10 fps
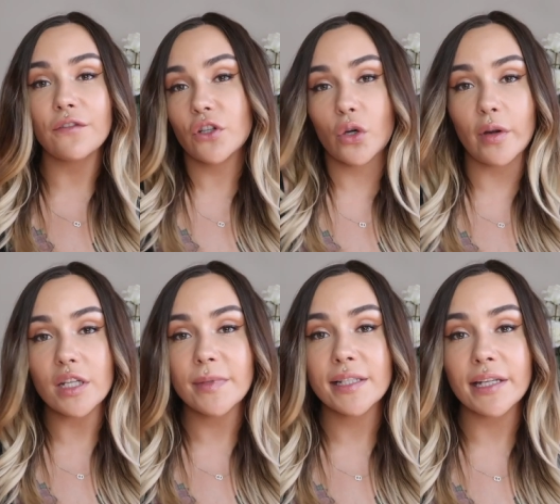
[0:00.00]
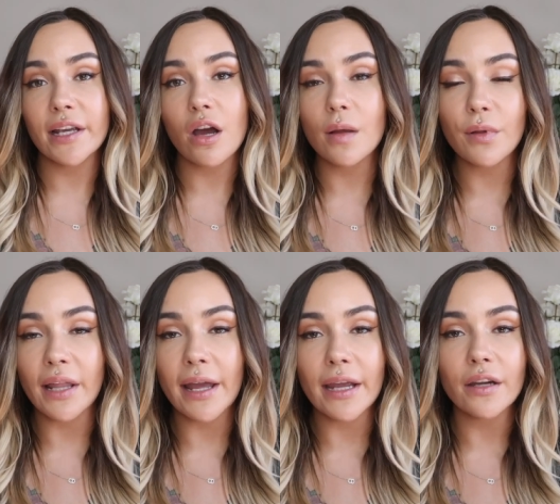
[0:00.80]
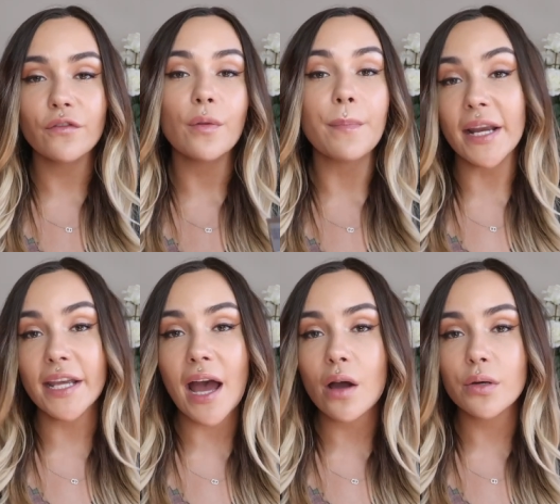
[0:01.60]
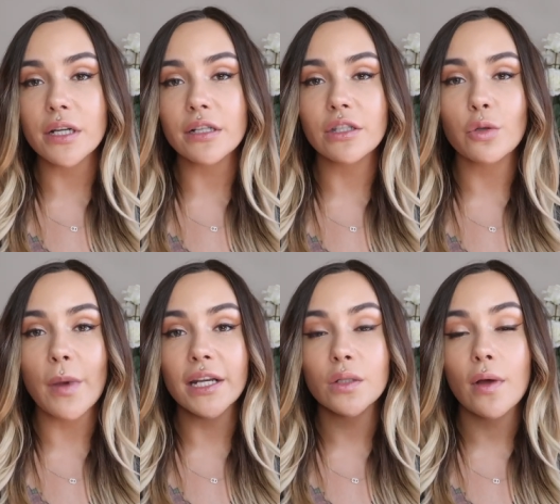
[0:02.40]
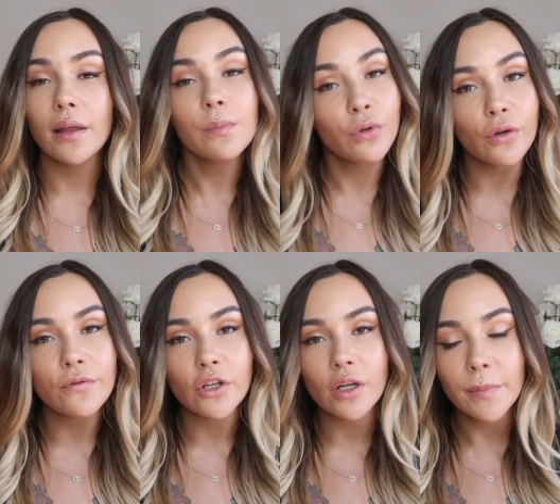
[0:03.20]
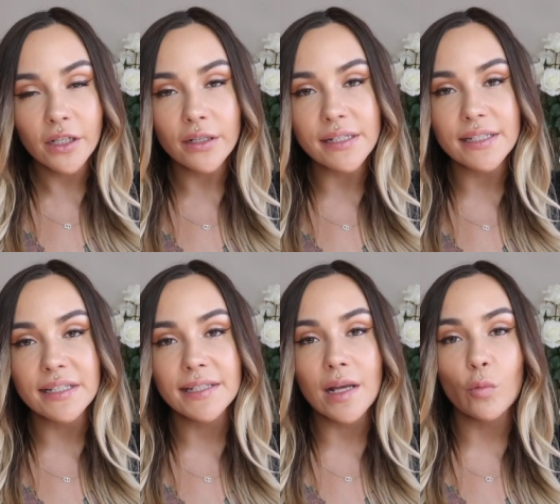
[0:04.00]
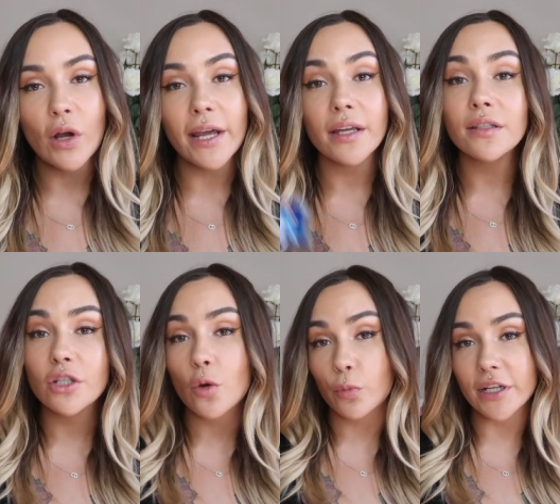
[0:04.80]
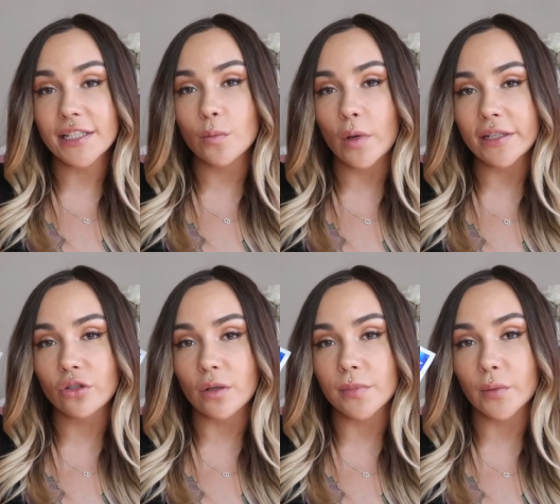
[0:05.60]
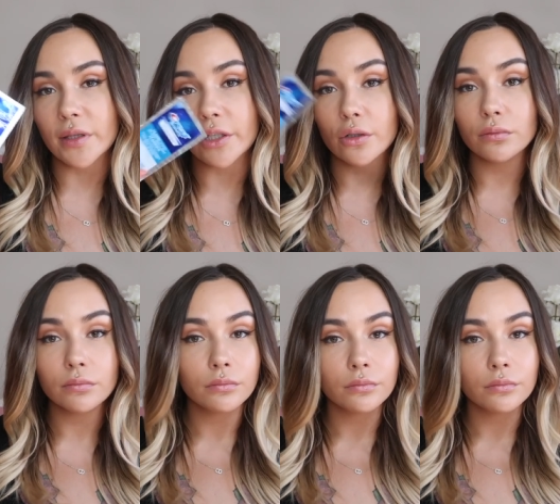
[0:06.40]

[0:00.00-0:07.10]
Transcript: If you're going to be sitting on a plane for many hours, you might as well improve your appearance in some way. So bring some white strips with you.